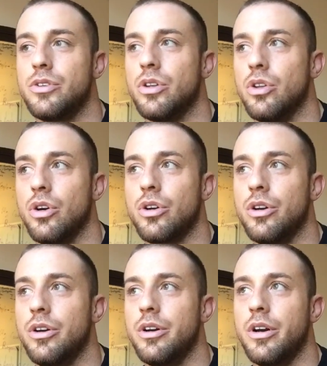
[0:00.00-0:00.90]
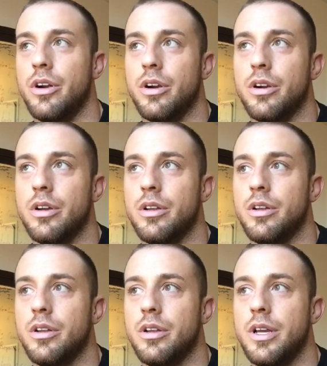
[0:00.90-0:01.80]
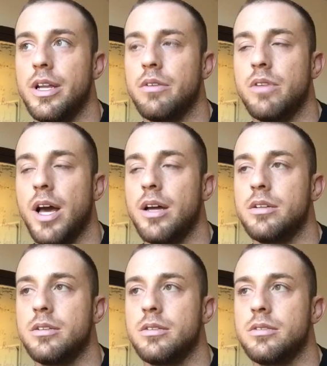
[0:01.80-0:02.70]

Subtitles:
to look good or any of that,